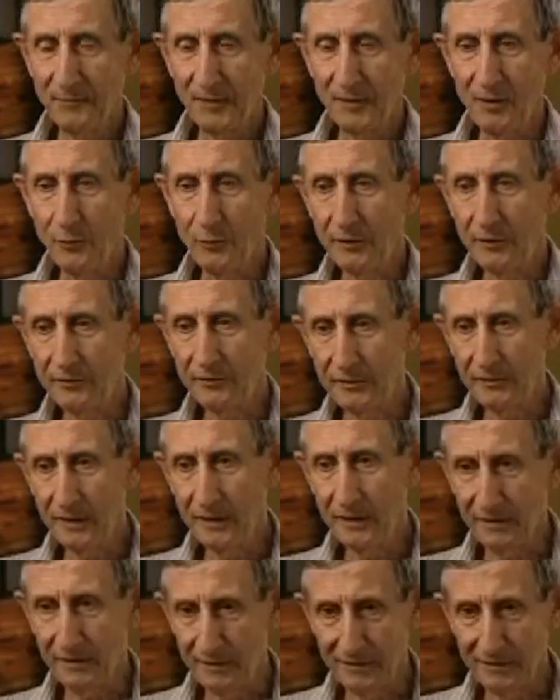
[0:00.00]
They worked
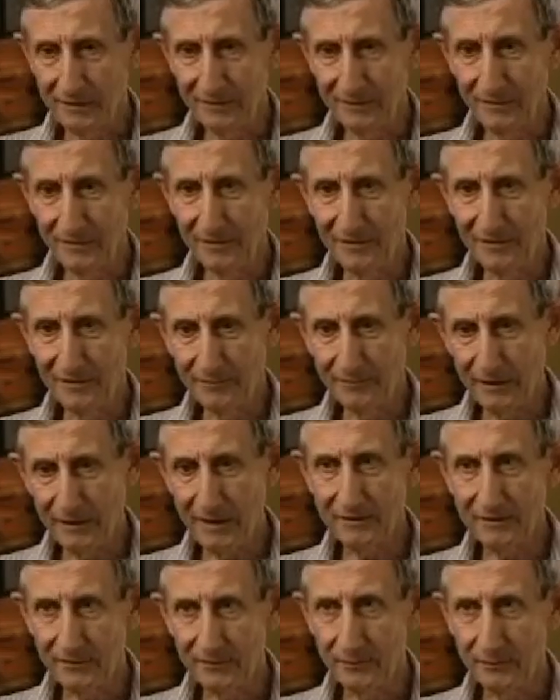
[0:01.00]
together on the early
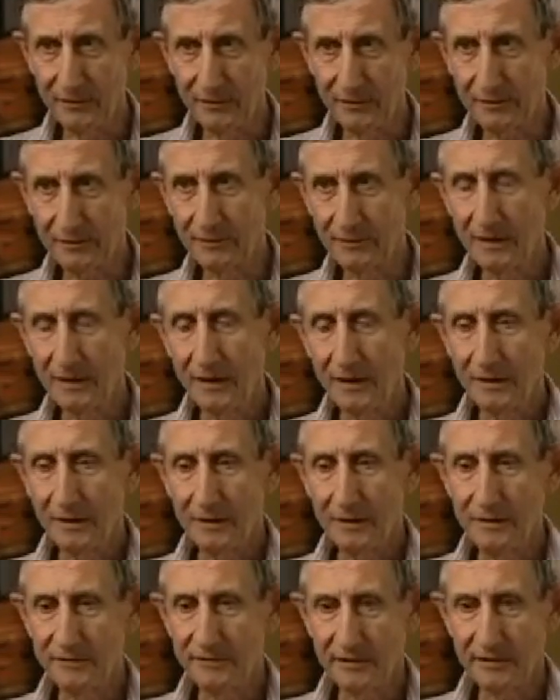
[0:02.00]
reactor work, and
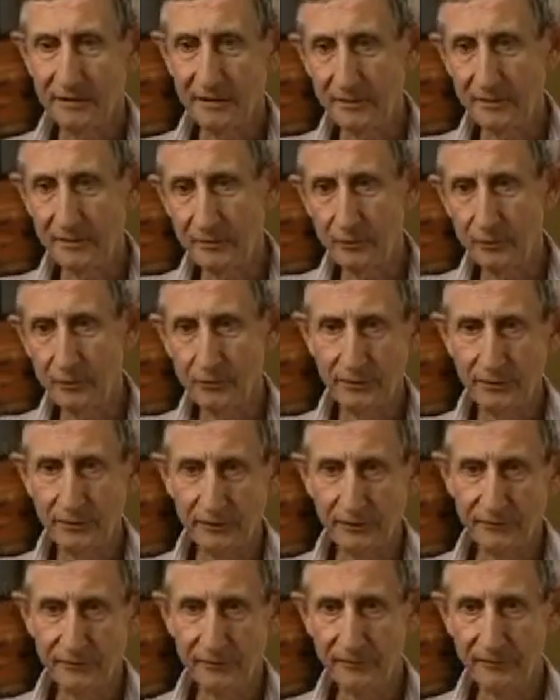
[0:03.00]
he stayed at Oak
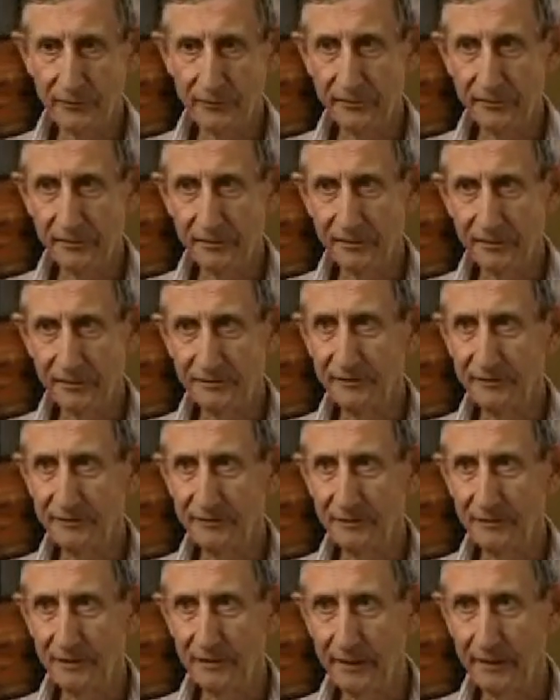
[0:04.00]
Ridge for 40 years. He's
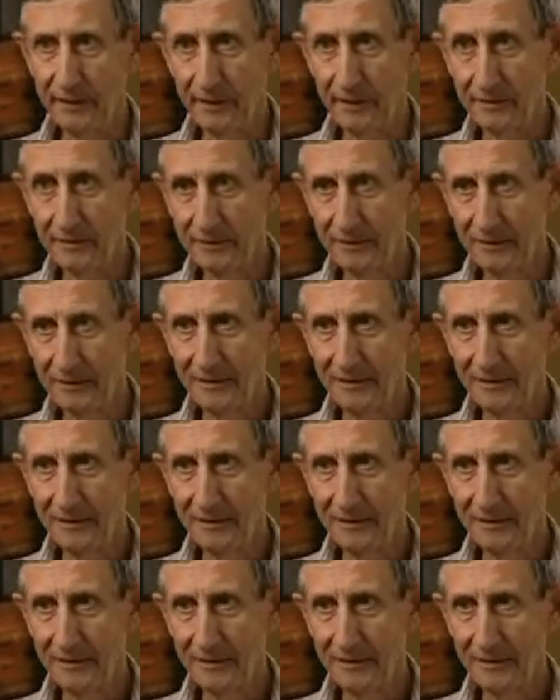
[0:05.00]
still there.